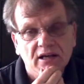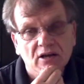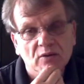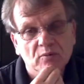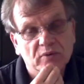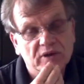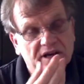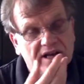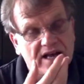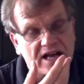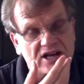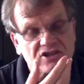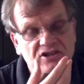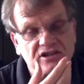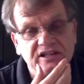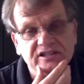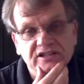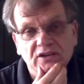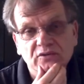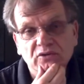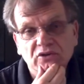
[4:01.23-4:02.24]
but it actually
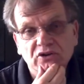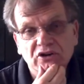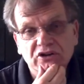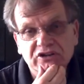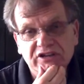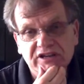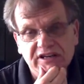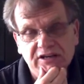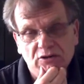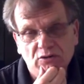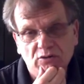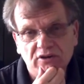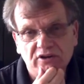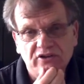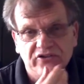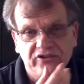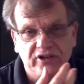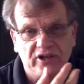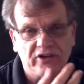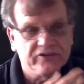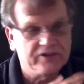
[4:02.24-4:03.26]
ends up on a D chord
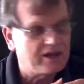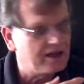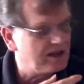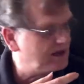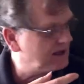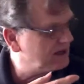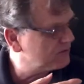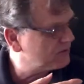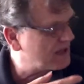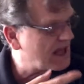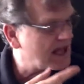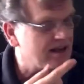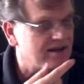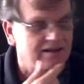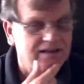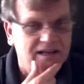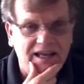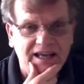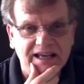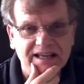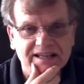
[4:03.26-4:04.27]
because it ends with that
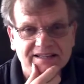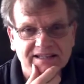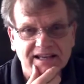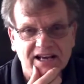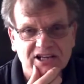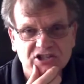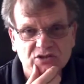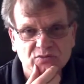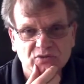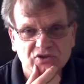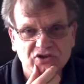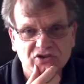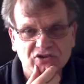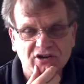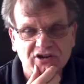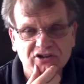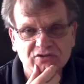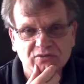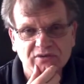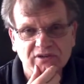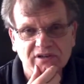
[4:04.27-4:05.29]
A section, which
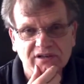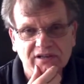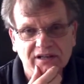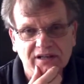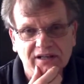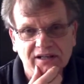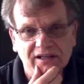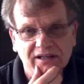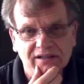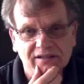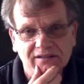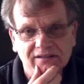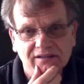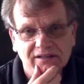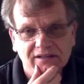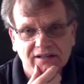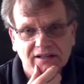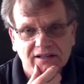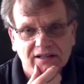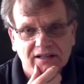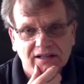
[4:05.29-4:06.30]
starts with a D
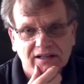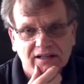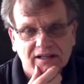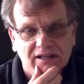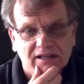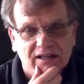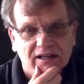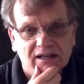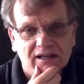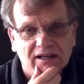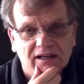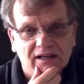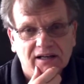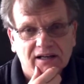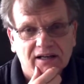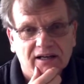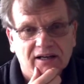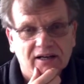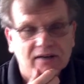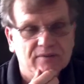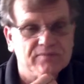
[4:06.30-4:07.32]

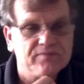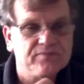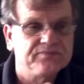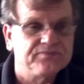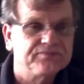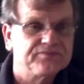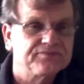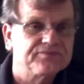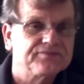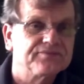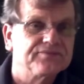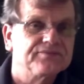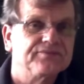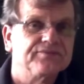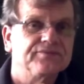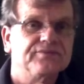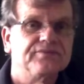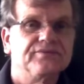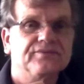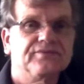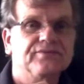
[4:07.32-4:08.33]
and
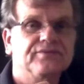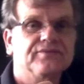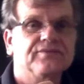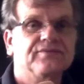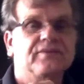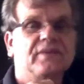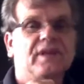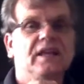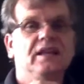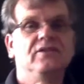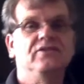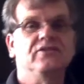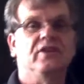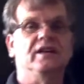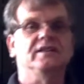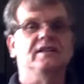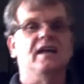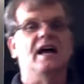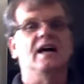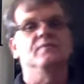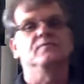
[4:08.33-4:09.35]
ends like
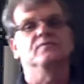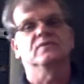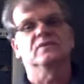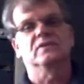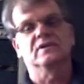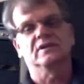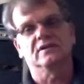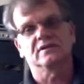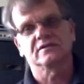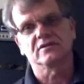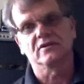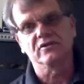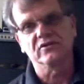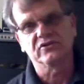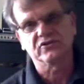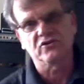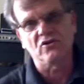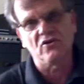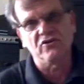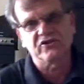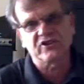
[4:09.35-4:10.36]
that. So the
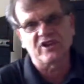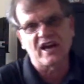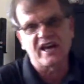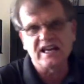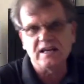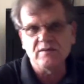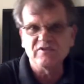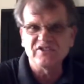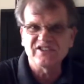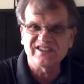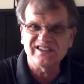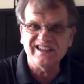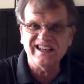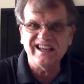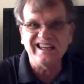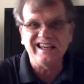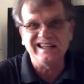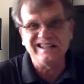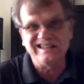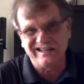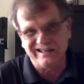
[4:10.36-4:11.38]
song's kind of in
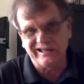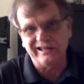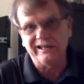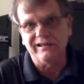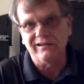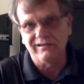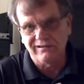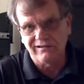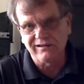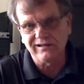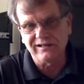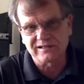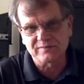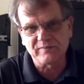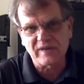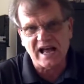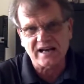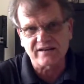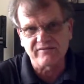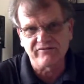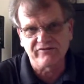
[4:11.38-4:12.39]
C and D. It's
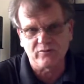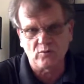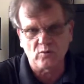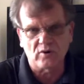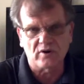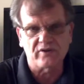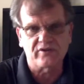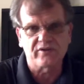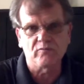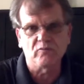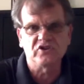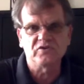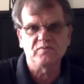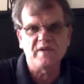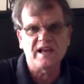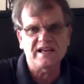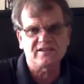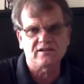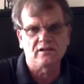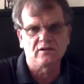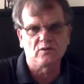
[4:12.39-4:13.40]
back and forth, which
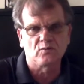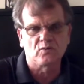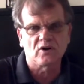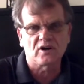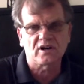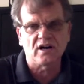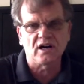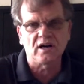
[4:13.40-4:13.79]
makes it a little more